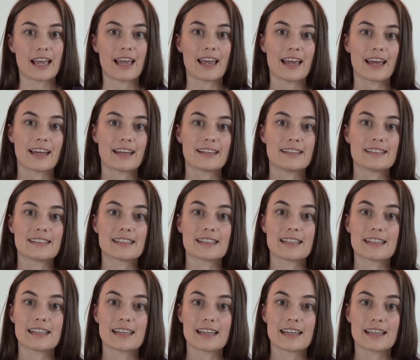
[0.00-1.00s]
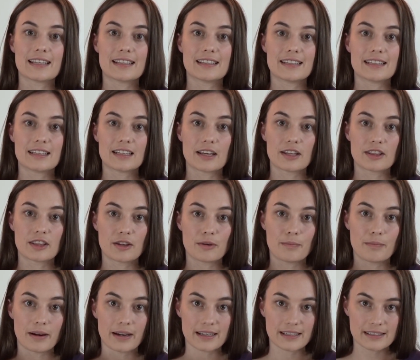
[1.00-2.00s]
and in the
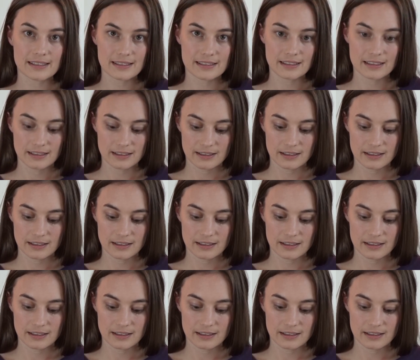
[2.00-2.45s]
mice